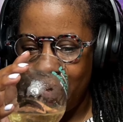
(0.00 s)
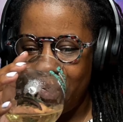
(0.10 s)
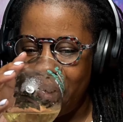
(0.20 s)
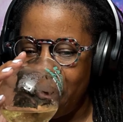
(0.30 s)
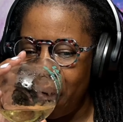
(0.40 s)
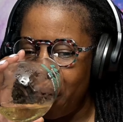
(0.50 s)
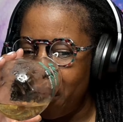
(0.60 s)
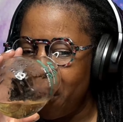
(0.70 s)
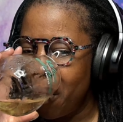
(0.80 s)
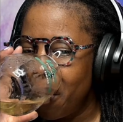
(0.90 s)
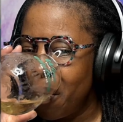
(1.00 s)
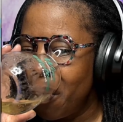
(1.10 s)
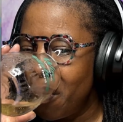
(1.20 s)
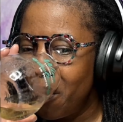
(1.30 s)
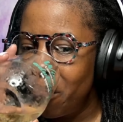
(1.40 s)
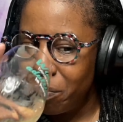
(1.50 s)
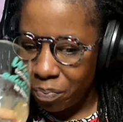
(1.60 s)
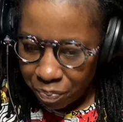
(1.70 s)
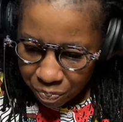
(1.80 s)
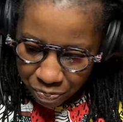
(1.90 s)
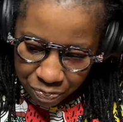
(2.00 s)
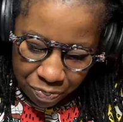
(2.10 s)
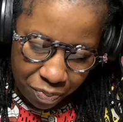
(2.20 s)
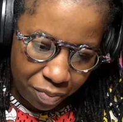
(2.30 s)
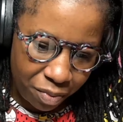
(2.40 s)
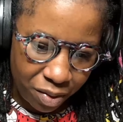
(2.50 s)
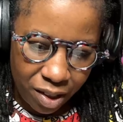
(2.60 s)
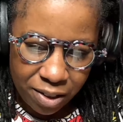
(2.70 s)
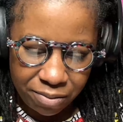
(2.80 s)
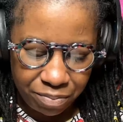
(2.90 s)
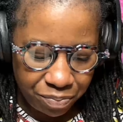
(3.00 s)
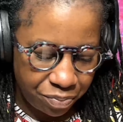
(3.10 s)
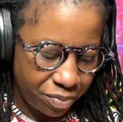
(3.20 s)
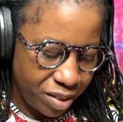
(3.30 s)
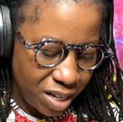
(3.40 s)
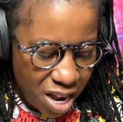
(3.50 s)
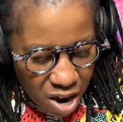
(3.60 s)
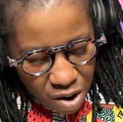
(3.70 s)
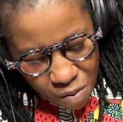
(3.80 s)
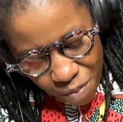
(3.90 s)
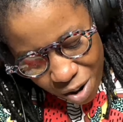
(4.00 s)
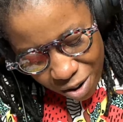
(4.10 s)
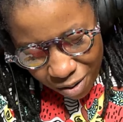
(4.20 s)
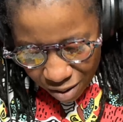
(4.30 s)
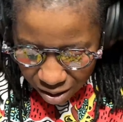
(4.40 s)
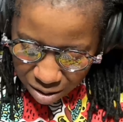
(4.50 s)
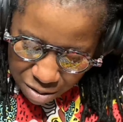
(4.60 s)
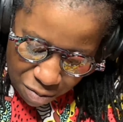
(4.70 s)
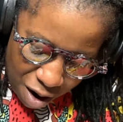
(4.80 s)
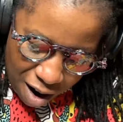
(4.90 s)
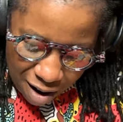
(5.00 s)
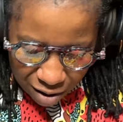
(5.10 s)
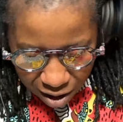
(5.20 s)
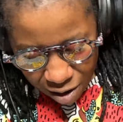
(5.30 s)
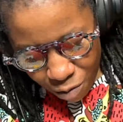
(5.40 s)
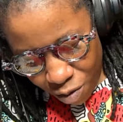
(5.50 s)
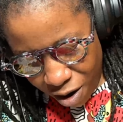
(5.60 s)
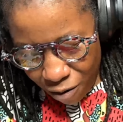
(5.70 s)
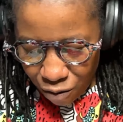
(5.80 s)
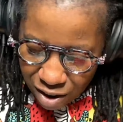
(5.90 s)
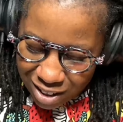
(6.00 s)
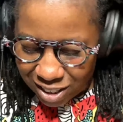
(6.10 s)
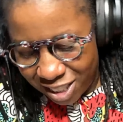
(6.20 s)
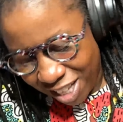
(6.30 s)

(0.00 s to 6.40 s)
Be fucking for real. Penny, penny, easily spent. Work, uh, round and work one